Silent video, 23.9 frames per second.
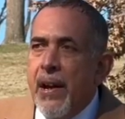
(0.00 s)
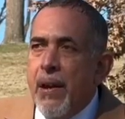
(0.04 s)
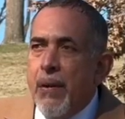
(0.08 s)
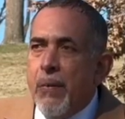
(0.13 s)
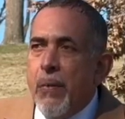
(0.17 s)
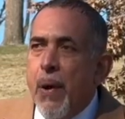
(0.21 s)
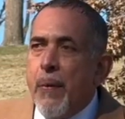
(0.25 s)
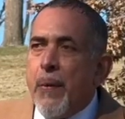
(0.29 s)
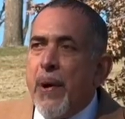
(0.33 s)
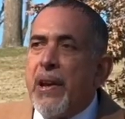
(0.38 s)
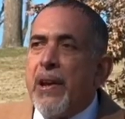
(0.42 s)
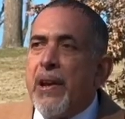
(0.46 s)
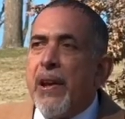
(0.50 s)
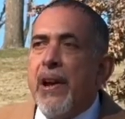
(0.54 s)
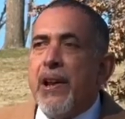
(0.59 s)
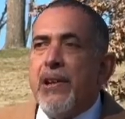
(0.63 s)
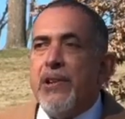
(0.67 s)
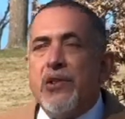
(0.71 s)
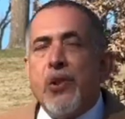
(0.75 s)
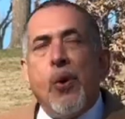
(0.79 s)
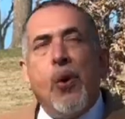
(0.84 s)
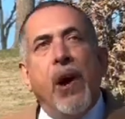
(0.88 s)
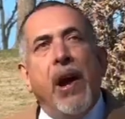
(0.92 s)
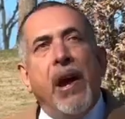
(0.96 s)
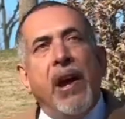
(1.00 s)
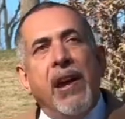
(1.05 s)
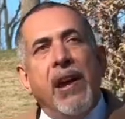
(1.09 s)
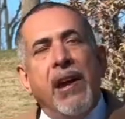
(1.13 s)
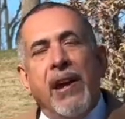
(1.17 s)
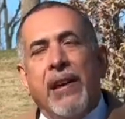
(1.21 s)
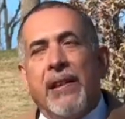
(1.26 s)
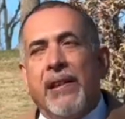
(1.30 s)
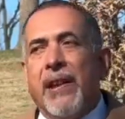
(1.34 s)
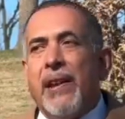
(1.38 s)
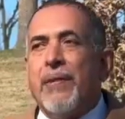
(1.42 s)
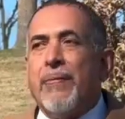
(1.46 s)
where we can enjoy
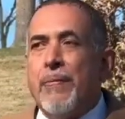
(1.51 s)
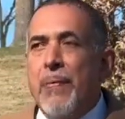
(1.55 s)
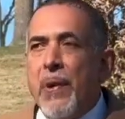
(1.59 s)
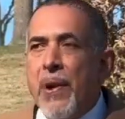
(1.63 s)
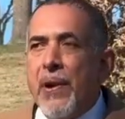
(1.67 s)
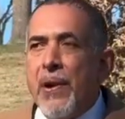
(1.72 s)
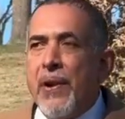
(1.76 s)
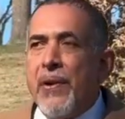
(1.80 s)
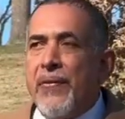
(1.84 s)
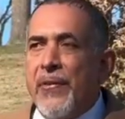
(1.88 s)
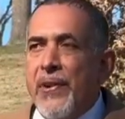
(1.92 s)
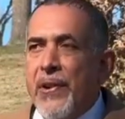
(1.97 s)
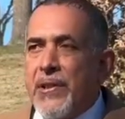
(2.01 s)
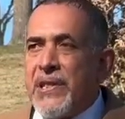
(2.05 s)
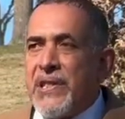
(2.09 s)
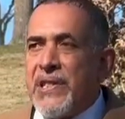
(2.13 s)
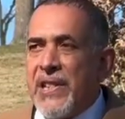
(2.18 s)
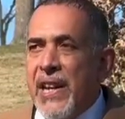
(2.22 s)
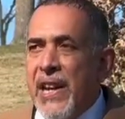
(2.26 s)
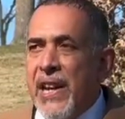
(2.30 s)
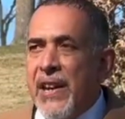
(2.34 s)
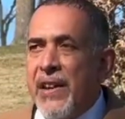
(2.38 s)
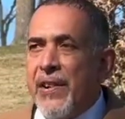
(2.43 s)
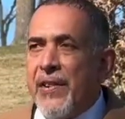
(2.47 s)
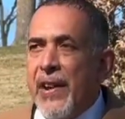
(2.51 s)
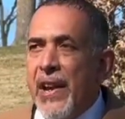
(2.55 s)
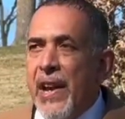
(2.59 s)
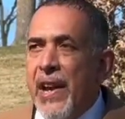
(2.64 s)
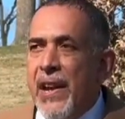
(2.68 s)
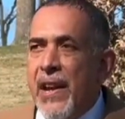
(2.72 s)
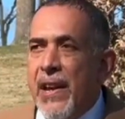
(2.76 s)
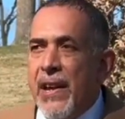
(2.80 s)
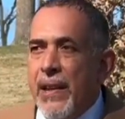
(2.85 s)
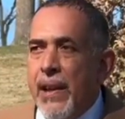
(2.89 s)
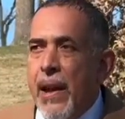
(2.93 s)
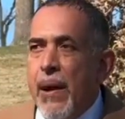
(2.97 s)
this beautiful scenery
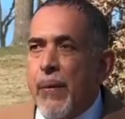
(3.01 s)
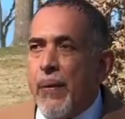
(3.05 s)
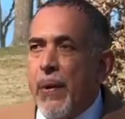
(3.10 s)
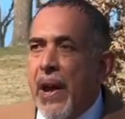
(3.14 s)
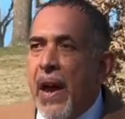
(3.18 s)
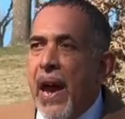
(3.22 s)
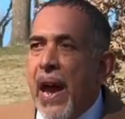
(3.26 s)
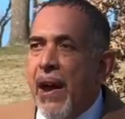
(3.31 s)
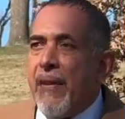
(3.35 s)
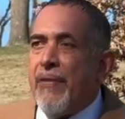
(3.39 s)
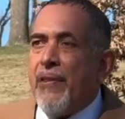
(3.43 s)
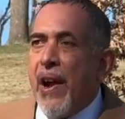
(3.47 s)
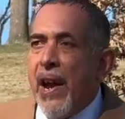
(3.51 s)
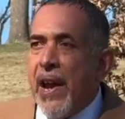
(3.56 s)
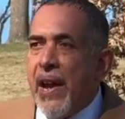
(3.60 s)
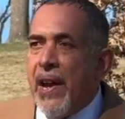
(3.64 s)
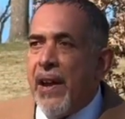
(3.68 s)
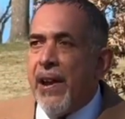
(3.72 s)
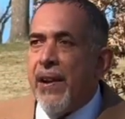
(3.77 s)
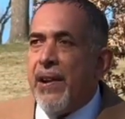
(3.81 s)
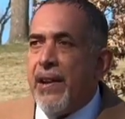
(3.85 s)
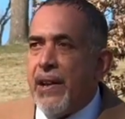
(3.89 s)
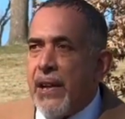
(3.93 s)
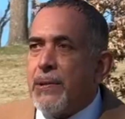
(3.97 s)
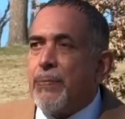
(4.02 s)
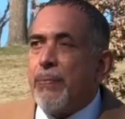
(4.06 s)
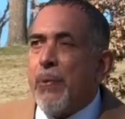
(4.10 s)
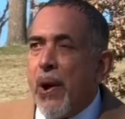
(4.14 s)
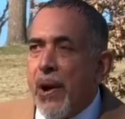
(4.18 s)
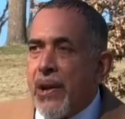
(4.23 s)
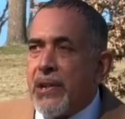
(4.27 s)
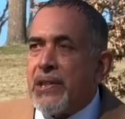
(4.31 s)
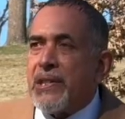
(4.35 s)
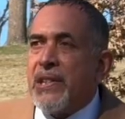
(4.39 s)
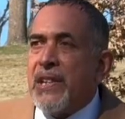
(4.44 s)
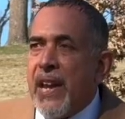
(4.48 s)
that we have right here in this
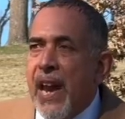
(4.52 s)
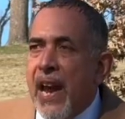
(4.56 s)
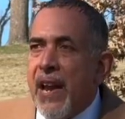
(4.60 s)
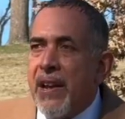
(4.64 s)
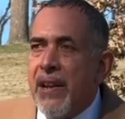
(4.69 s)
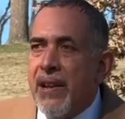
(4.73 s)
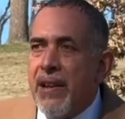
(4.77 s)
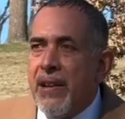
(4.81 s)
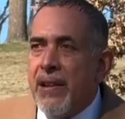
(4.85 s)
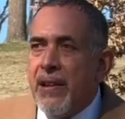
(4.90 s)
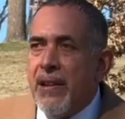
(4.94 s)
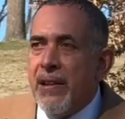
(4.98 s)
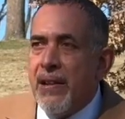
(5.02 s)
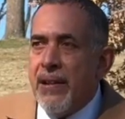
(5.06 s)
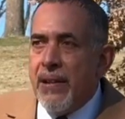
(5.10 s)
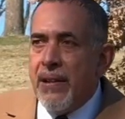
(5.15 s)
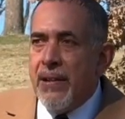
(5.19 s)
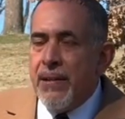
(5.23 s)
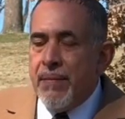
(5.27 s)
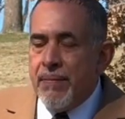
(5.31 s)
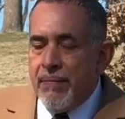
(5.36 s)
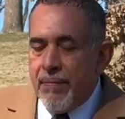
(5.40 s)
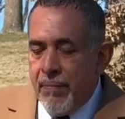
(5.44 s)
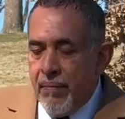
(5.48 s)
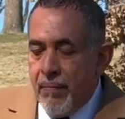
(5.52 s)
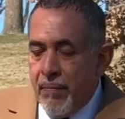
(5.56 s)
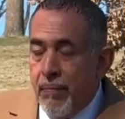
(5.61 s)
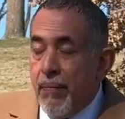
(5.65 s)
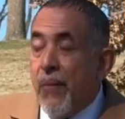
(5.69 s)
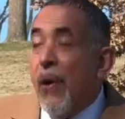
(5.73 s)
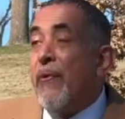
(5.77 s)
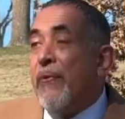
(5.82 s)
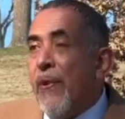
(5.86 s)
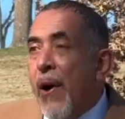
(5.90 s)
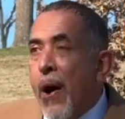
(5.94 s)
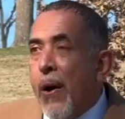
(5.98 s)
park today.
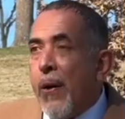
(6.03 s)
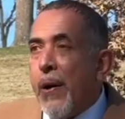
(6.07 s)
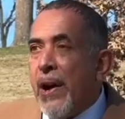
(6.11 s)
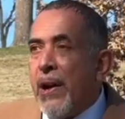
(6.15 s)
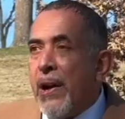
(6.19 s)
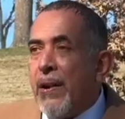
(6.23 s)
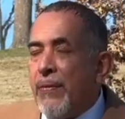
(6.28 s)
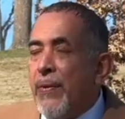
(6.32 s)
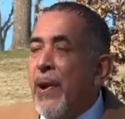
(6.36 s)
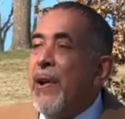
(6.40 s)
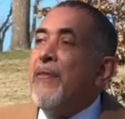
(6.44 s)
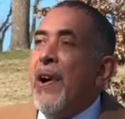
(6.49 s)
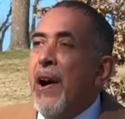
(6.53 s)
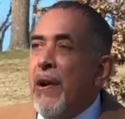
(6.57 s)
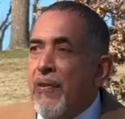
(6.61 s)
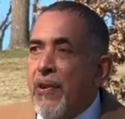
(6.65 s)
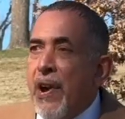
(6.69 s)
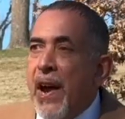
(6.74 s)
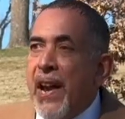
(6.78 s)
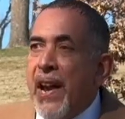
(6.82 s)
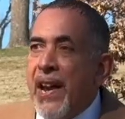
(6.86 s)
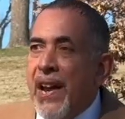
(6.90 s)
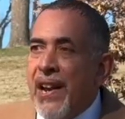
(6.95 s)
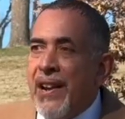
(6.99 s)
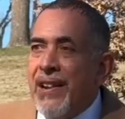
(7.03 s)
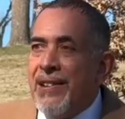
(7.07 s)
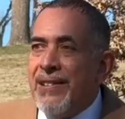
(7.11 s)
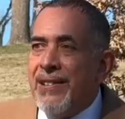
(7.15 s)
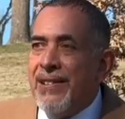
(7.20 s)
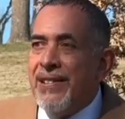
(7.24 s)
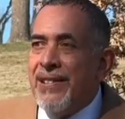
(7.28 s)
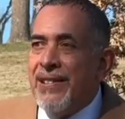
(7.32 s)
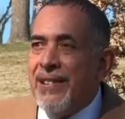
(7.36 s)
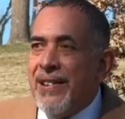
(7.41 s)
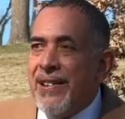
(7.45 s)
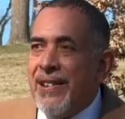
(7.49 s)
Move forward, we found Reading,
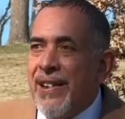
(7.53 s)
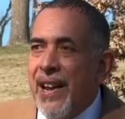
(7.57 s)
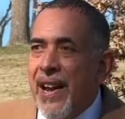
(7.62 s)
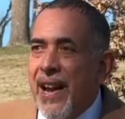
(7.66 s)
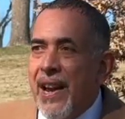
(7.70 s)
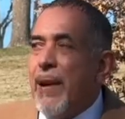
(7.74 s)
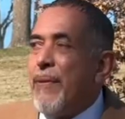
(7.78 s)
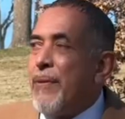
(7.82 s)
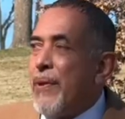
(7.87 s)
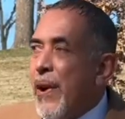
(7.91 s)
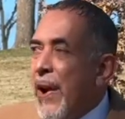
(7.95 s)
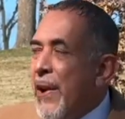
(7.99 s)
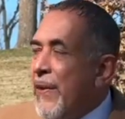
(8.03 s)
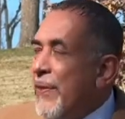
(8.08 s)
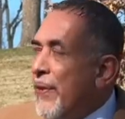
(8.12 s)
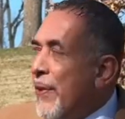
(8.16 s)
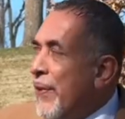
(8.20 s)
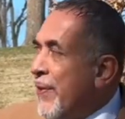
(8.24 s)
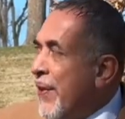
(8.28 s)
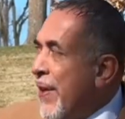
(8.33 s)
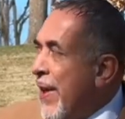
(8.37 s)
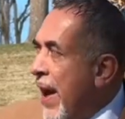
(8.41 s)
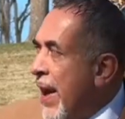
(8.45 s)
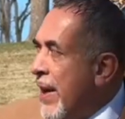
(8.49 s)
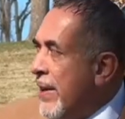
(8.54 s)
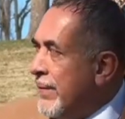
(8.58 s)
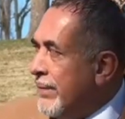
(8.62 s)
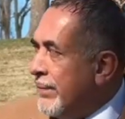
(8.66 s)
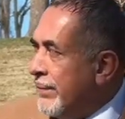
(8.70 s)
and I'm grateful for that.